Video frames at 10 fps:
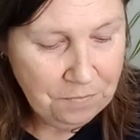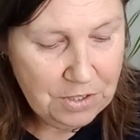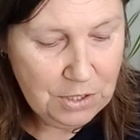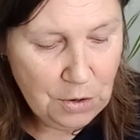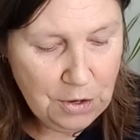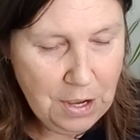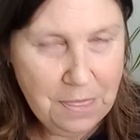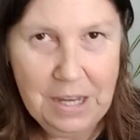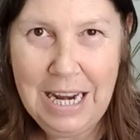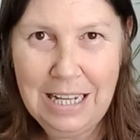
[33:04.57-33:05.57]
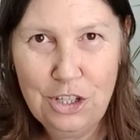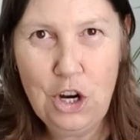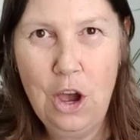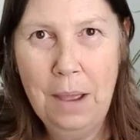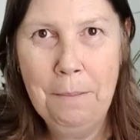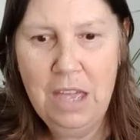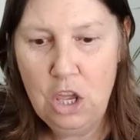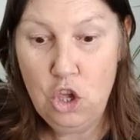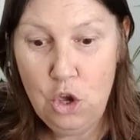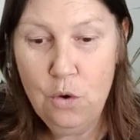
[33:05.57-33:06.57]
So the next time
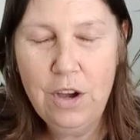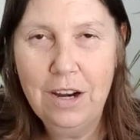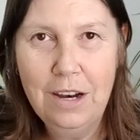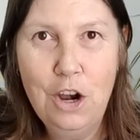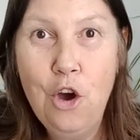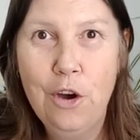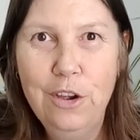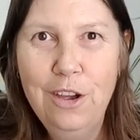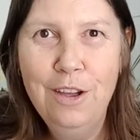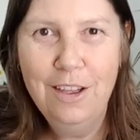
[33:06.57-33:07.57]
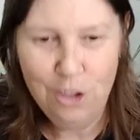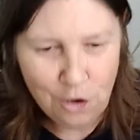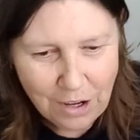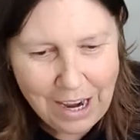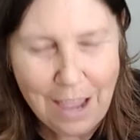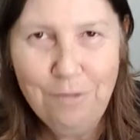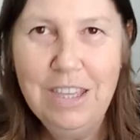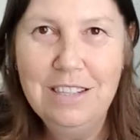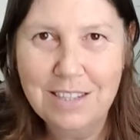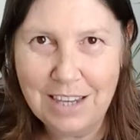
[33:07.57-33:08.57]
you're going to know, you're going to have
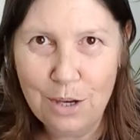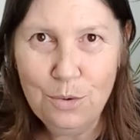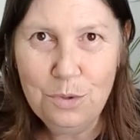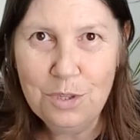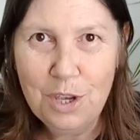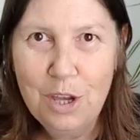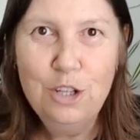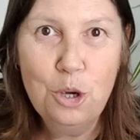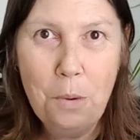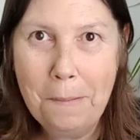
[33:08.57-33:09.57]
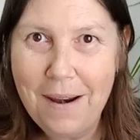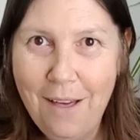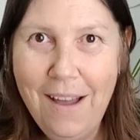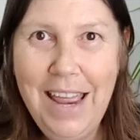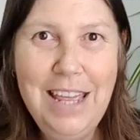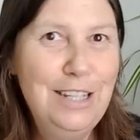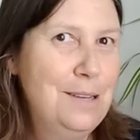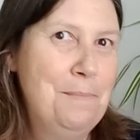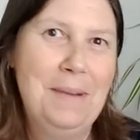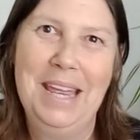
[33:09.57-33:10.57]
these skills to apply
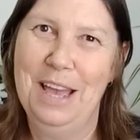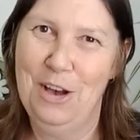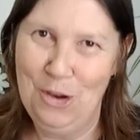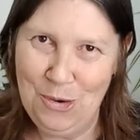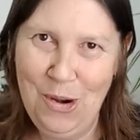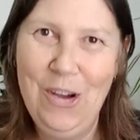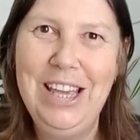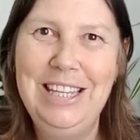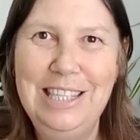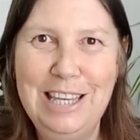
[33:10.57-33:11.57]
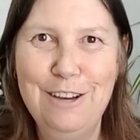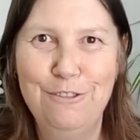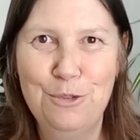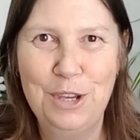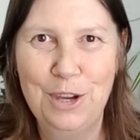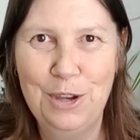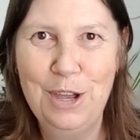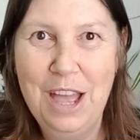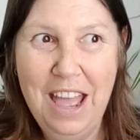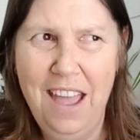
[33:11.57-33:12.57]
to make it a whole lot easier for you.
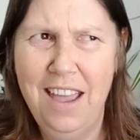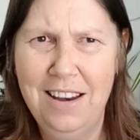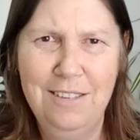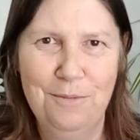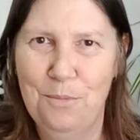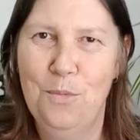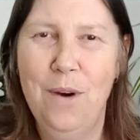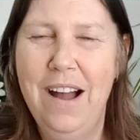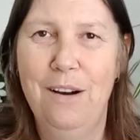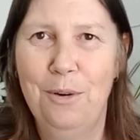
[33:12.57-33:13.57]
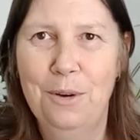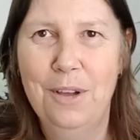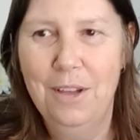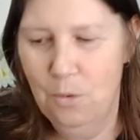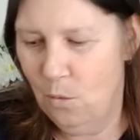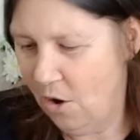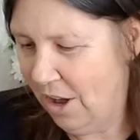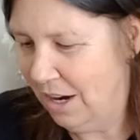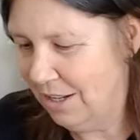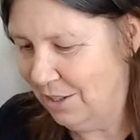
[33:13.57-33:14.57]
And wow,
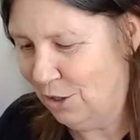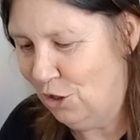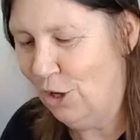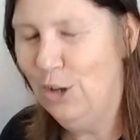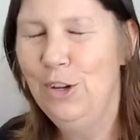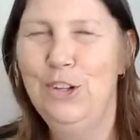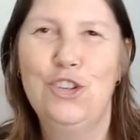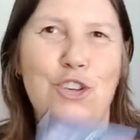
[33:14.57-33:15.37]
what a lesson to learn.